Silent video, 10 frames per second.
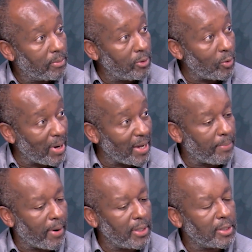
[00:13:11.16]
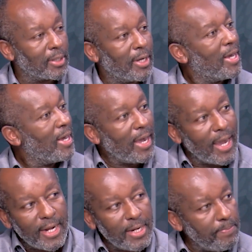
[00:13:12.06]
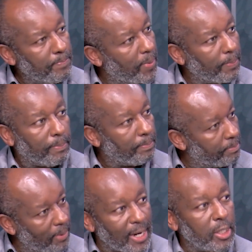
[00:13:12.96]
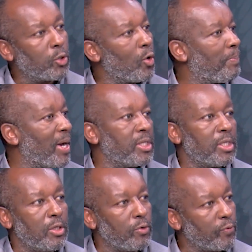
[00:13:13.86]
your buying price, any additional purchases you've